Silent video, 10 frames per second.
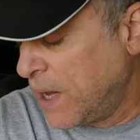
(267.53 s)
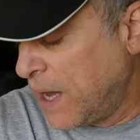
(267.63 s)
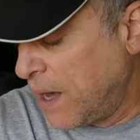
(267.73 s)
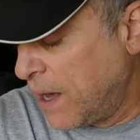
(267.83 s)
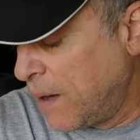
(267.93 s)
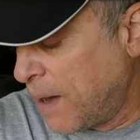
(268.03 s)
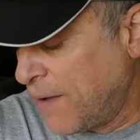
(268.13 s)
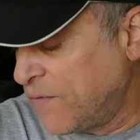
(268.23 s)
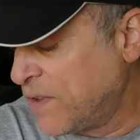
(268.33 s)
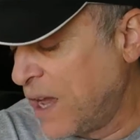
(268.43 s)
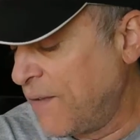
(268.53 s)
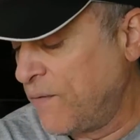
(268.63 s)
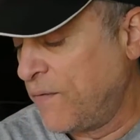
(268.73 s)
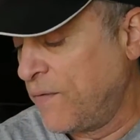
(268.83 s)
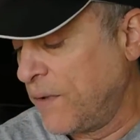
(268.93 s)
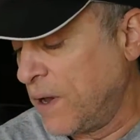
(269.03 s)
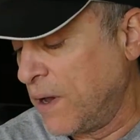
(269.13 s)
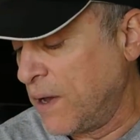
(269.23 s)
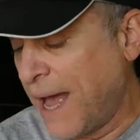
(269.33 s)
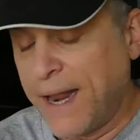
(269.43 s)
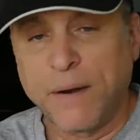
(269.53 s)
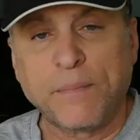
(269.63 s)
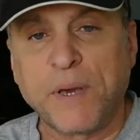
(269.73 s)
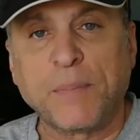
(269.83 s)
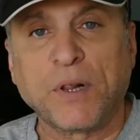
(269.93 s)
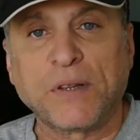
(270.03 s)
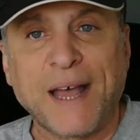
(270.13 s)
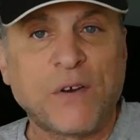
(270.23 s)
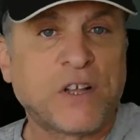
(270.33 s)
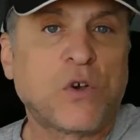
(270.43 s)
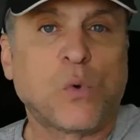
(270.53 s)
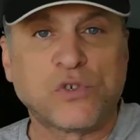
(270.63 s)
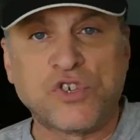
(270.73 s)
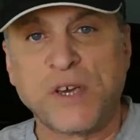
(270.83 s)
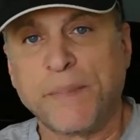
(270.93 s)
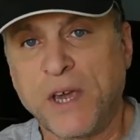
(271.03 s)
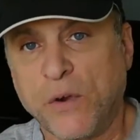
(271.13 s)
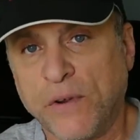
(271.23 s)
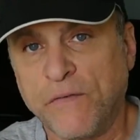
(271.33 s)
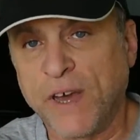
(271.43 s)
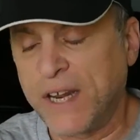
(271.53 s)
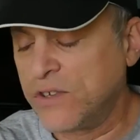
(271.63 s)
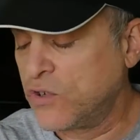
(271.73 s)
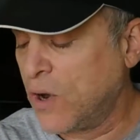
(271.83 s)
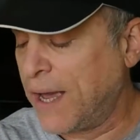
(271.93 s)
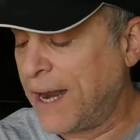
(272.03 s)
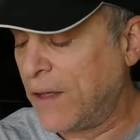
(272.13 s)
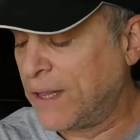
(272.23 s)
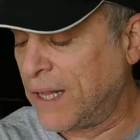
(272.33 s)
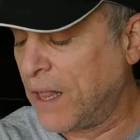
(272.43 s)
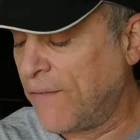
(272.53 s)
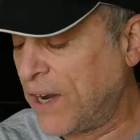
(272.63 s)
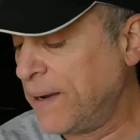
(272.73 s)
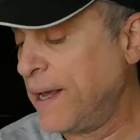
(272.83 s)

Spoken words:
I've had people down at Gold's Gym here in Venice try it out, and they love it.